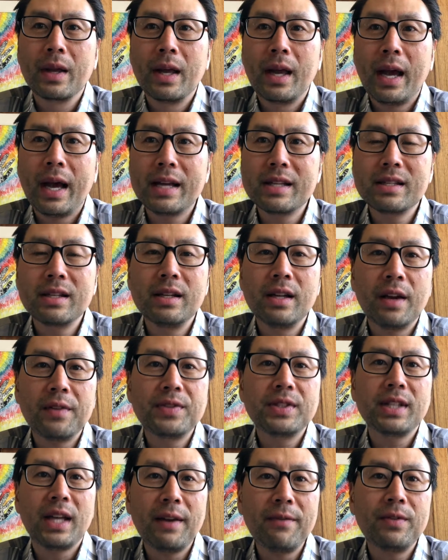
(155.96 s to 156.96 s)
has enough
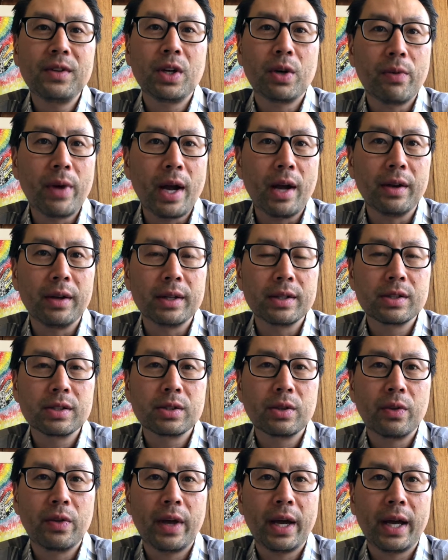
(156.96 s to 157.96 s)
safety around it
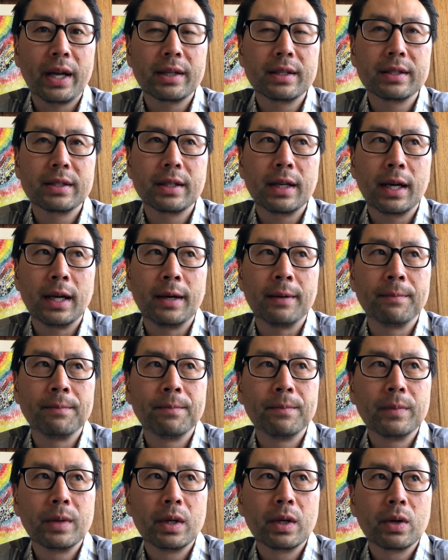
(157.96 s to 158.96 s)
so that
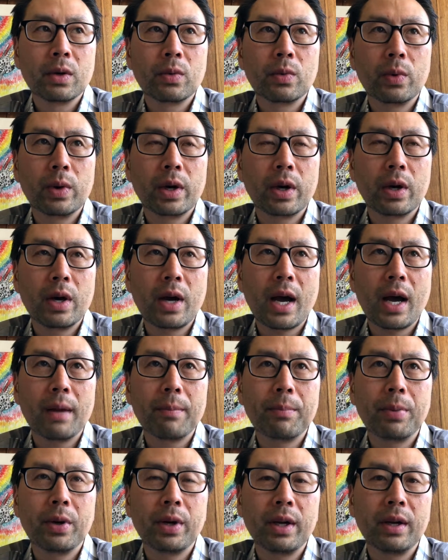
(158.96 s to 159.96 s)
we're
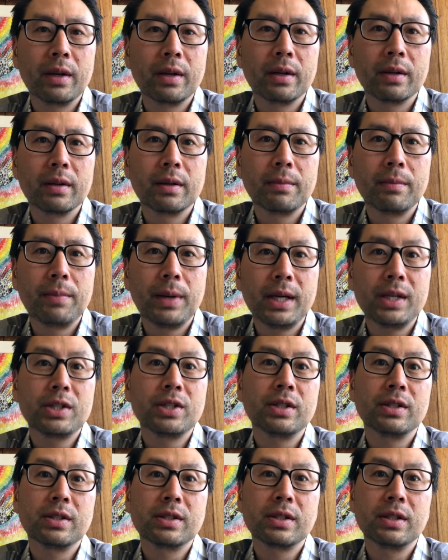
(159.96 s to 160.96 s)
not putting
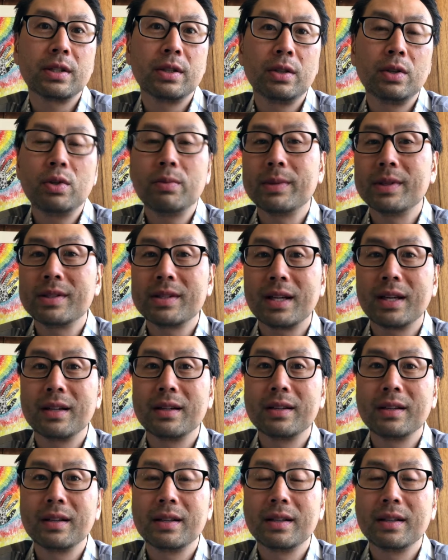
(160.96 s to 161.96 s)
patients and humans
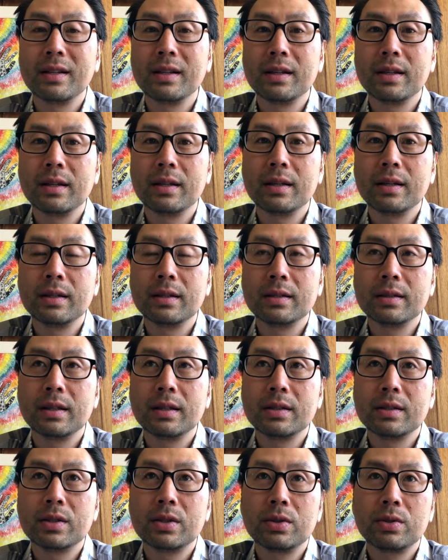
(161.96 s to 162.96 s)

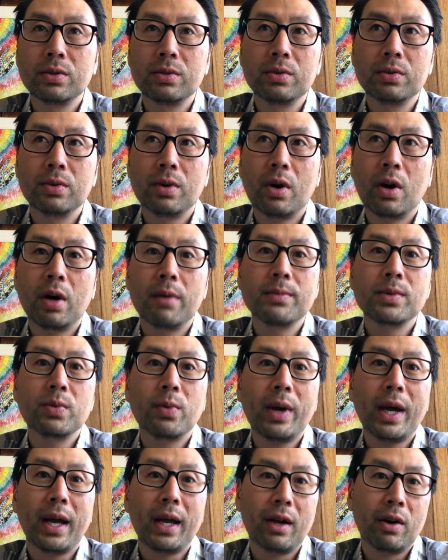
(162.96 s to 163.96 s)
into harm's
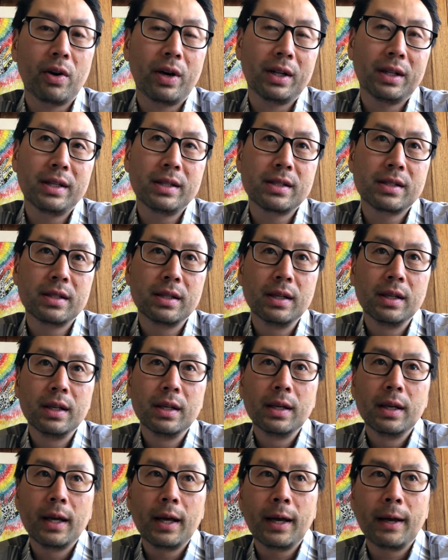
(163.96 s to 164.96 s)
way, or at least
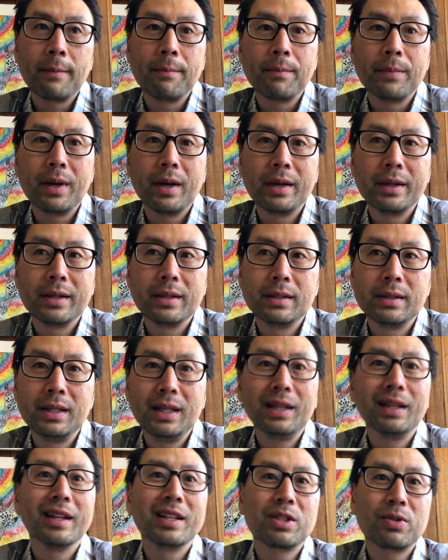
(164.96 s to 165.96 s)

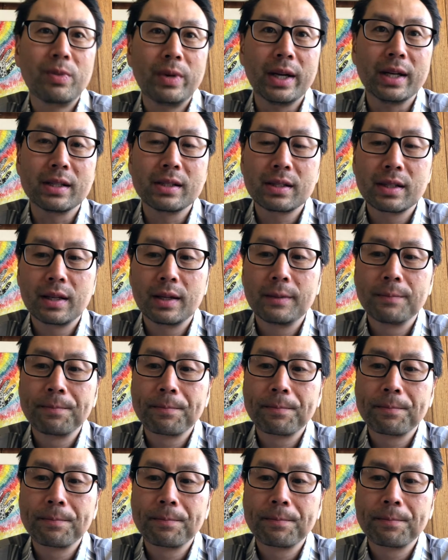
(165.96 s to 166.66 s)
needless risk.